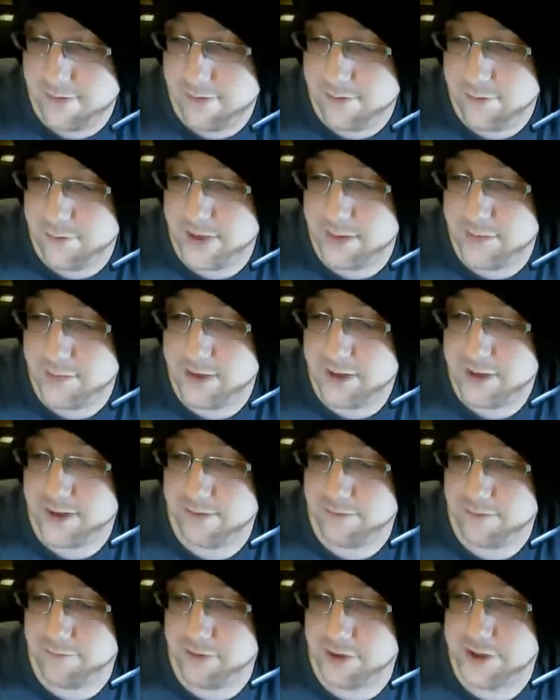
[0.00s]
Maybe
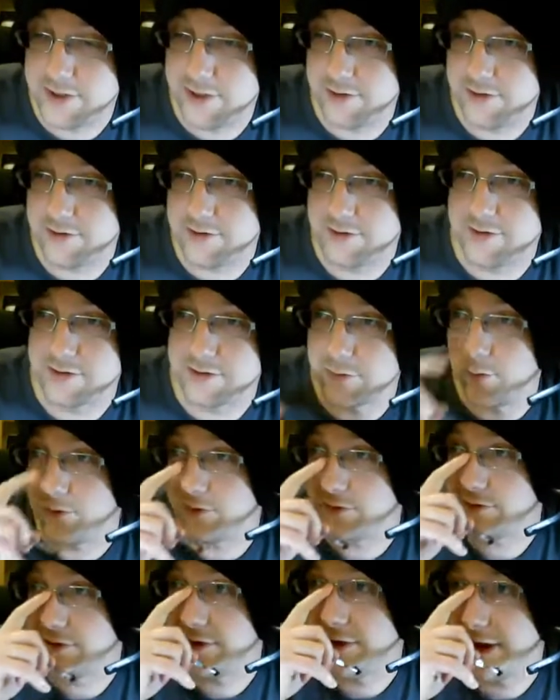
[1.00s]
they've returned the
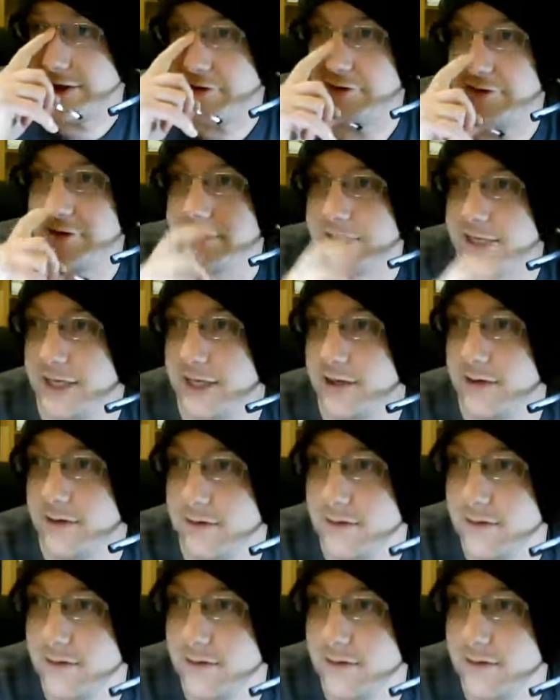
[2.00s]
squats to the heresy.